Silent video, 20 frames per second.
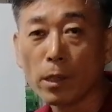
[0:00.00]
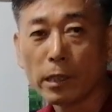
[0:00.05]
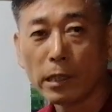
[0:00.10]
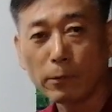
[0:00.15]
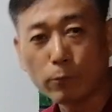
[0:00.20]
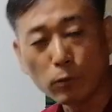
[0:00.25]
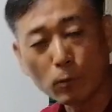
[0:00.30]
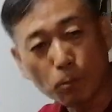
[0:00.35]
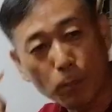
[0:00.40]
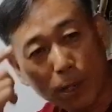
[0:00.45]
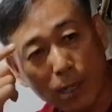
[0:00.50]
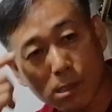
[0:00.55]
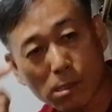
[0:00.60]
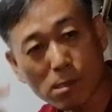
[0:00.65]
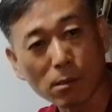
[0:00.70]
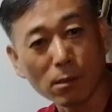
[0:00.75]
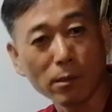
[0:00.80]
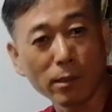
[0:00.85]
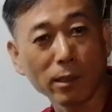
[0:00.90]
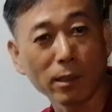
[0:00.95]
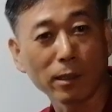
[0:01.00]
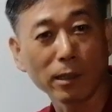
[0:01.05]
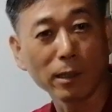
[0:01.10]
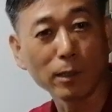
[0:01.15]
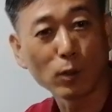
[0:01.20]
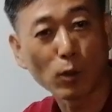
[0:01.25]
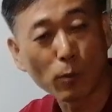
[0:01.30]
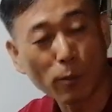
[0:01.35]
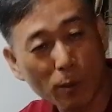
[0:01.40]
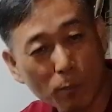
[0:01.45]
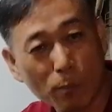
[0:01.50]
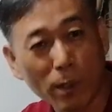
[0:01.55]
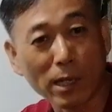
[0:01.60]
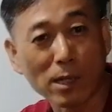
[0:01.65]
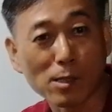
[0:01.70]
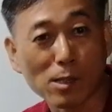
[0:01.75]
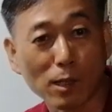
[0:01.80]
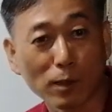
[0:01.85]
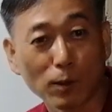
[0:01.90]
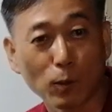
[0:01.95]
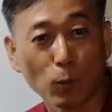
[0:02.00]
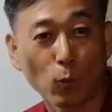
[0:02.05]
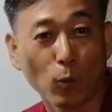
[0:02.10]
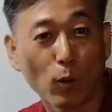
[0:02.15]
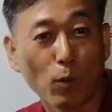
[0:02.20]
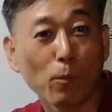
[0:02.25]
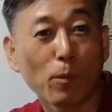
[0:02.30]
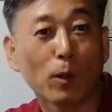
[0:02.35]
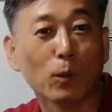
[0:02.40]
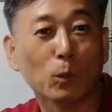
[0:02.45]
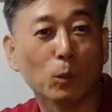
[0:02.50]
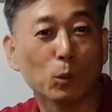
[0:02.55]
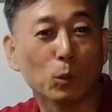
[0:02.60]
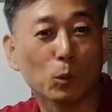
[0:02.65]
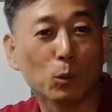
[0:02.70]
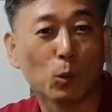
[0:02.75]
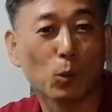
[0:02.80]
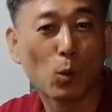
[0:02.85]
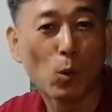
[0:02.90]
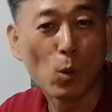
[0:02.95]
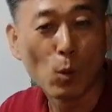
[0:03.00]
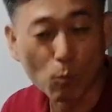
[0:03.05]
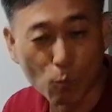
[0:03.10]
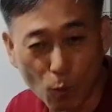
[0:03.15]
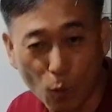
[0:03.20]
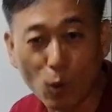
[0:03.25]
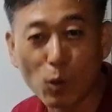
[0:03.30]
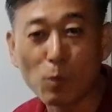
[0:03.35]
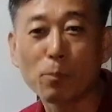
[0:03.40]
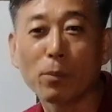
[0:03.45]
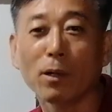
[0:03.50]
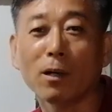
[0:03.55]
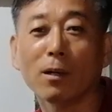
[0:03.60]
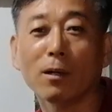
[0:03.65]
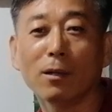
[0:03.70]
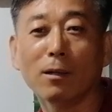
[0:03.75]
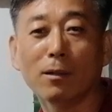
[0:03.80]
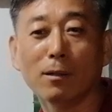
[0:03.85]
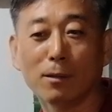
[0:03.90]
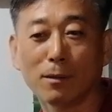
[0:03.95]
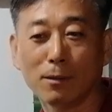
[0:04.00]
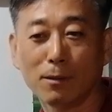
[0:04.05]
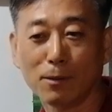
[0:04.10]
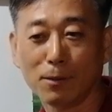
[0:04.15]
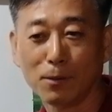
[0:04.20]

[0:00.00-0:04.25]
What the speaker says: Even Pastor Lee intervened by Satan. What about you? Morpa.